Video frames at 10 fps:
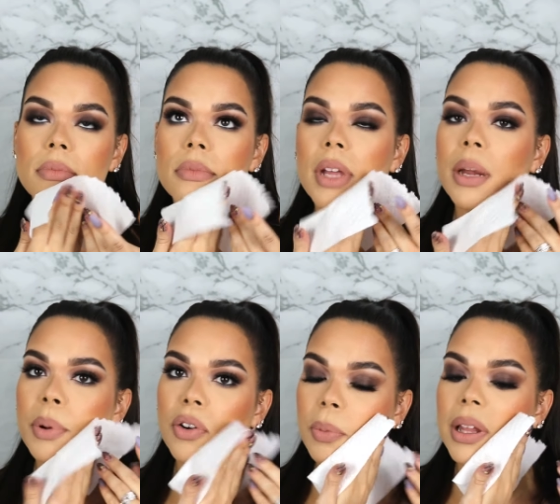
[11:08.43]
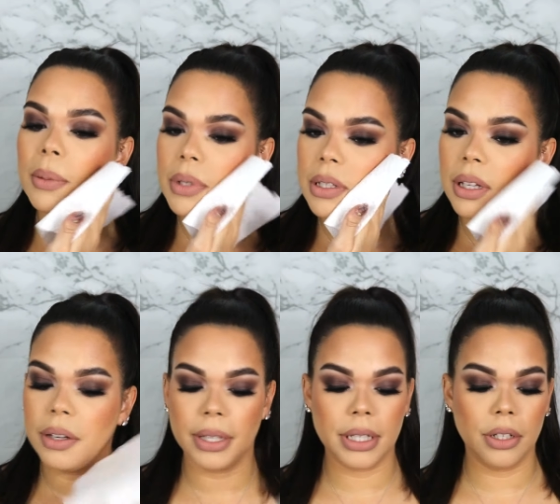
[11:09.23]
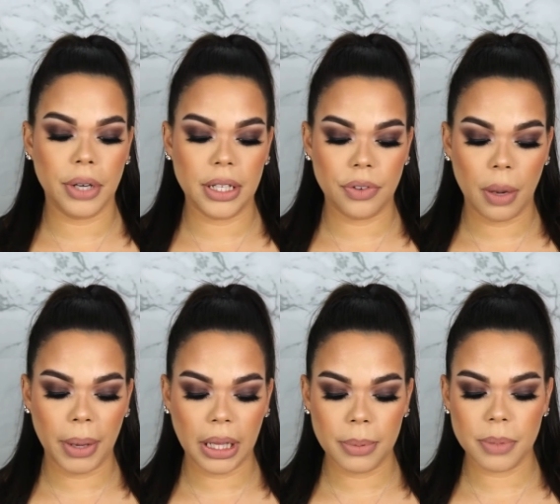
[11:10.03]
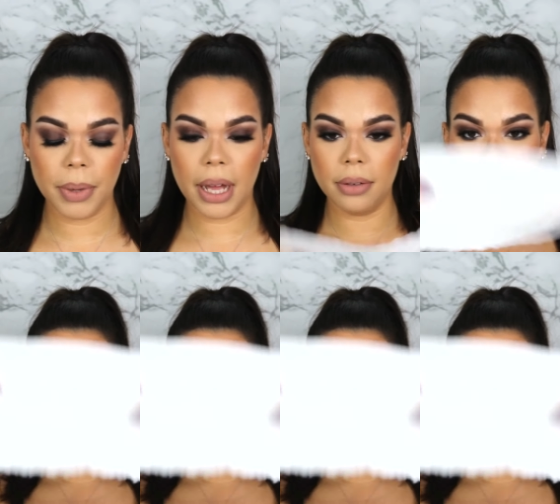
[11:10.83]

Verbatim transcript: I'm not gonna put it over my lips because clearly it's gonna transfer on my lips, but